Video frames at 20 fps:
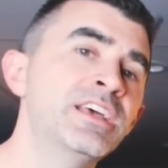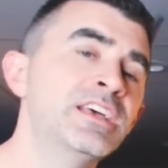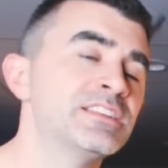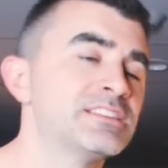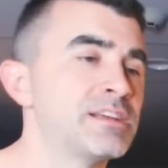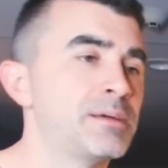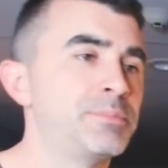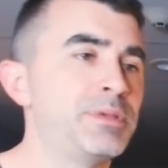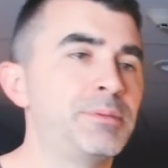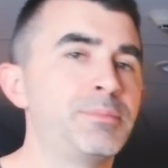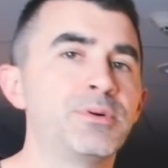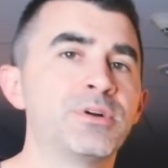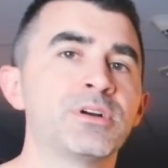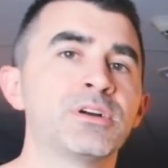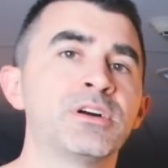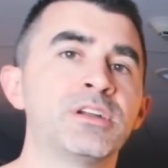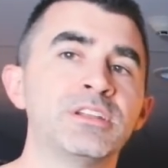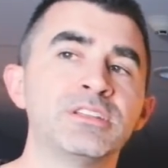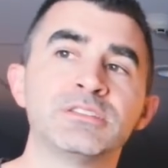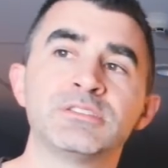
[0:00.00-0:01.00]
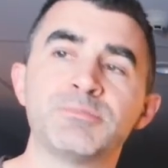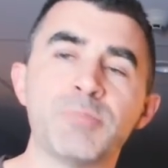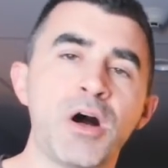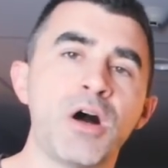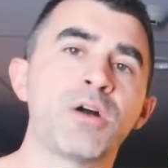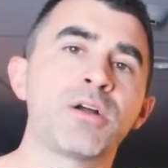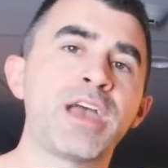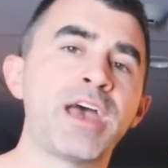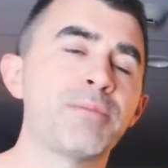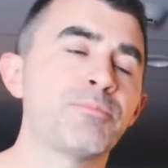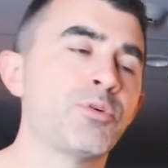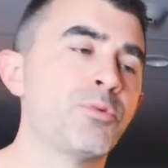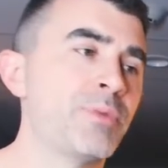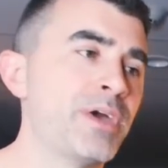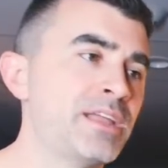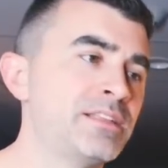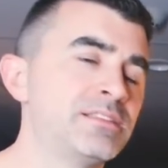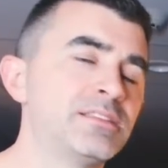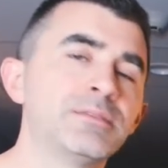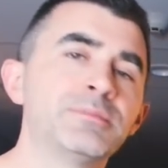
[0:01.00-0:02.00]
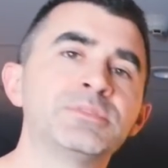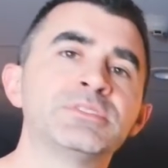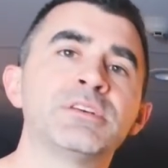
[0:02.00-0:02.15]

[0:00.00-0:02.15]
Some people are good at small cap momentum.